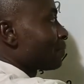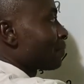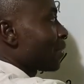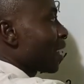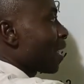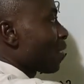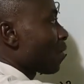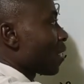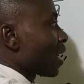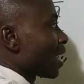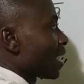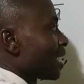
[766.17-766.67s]

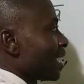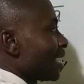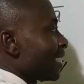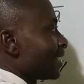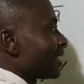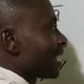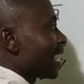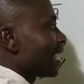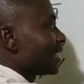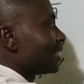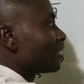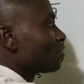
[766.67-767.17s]
power.
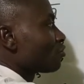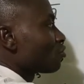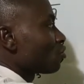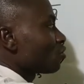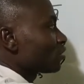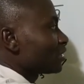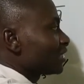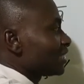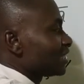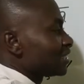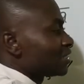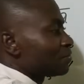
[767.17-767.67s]
Now the
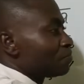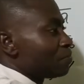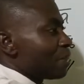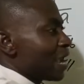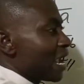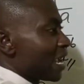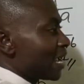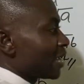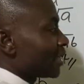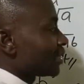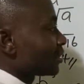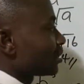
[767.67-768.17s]
root is
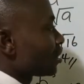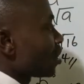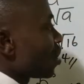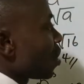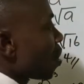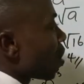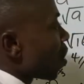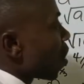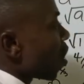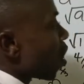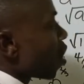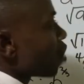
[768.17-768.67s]
based
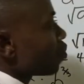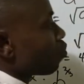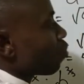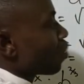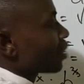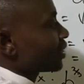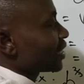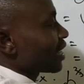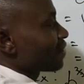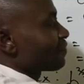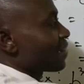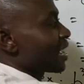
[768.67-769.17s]
on
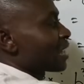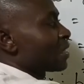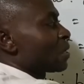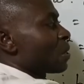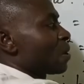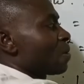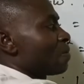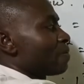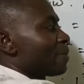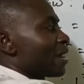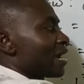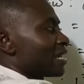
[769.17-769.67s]
whatever
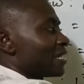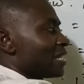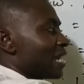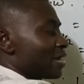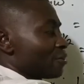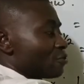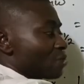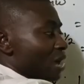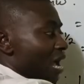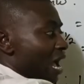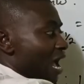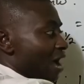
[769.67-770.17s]
number that
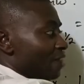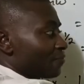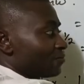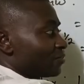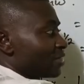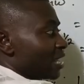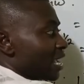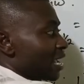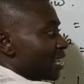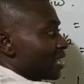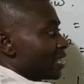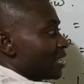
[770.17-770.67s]
you have
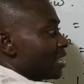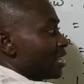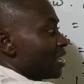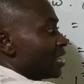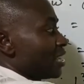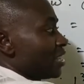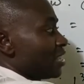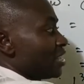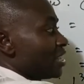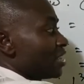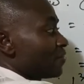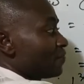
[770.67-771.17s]
there.
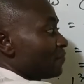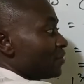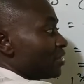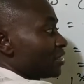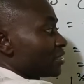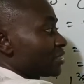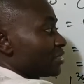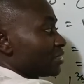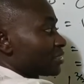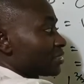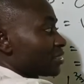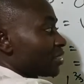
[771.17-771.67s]
If
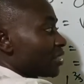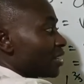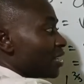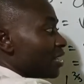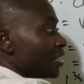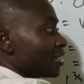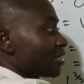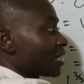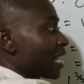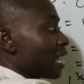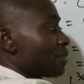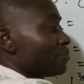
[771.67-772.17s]
it is
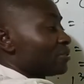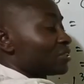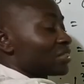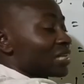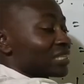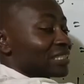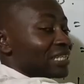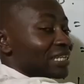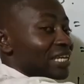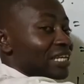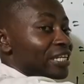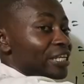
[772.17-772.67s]
3, that means you're
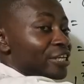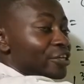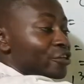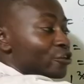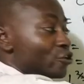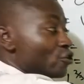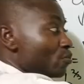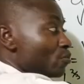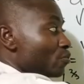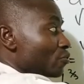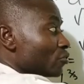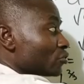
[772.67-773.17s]
taking the
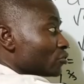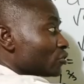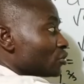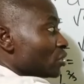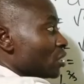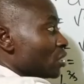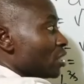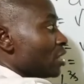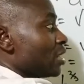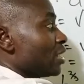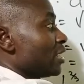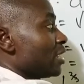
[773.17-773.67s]
cube root.
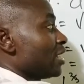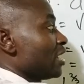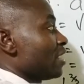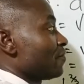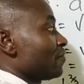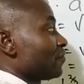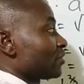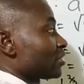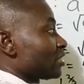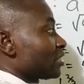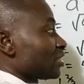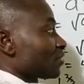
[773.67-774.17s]

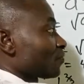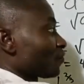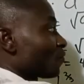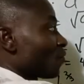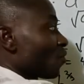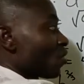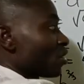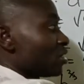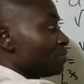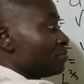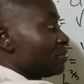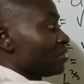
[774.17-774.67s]
If it is
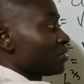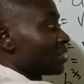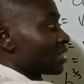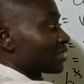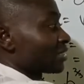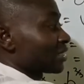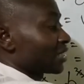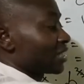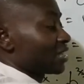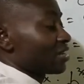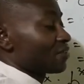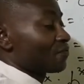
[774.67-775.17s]
4, it means you're
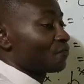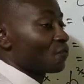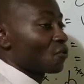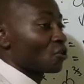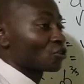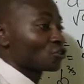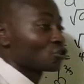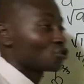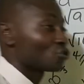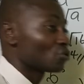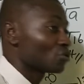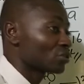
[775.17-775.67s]
taking the
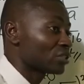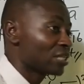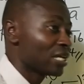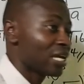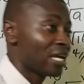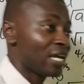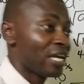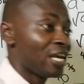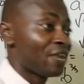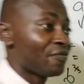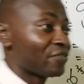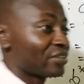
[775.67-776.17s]
fourth root.
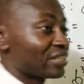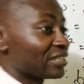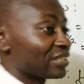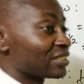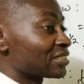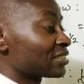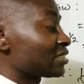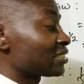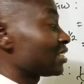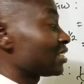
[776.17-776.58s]
If it is